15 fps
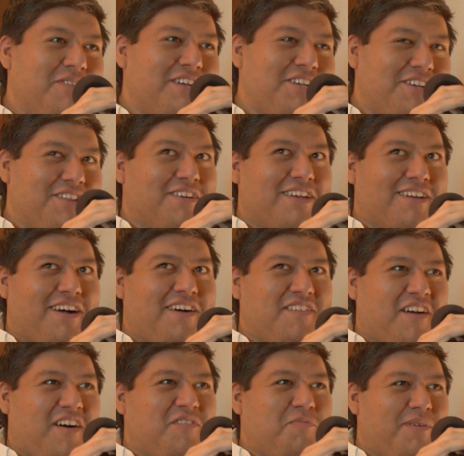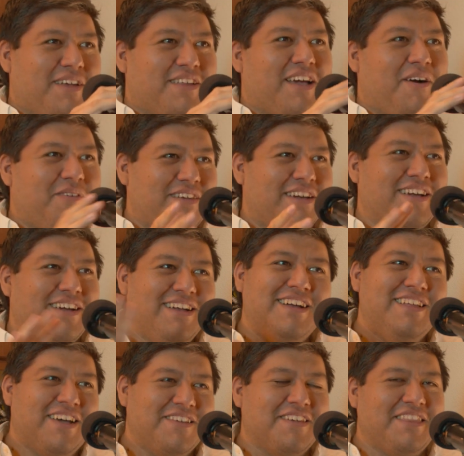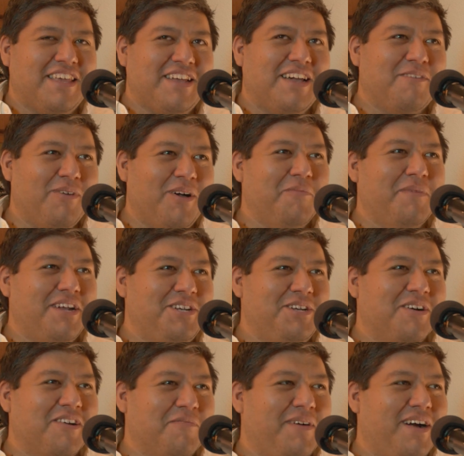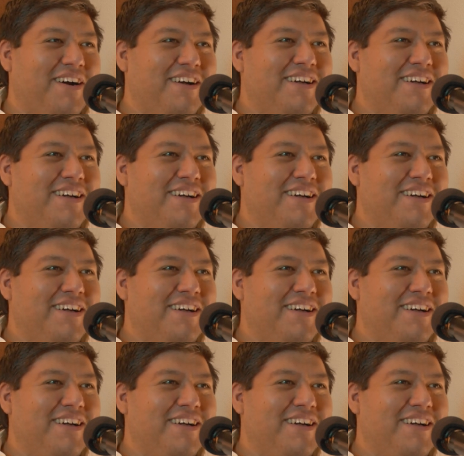that she looked like Ozzy Osbourne. Like that was a thing. Like we all made a joke about.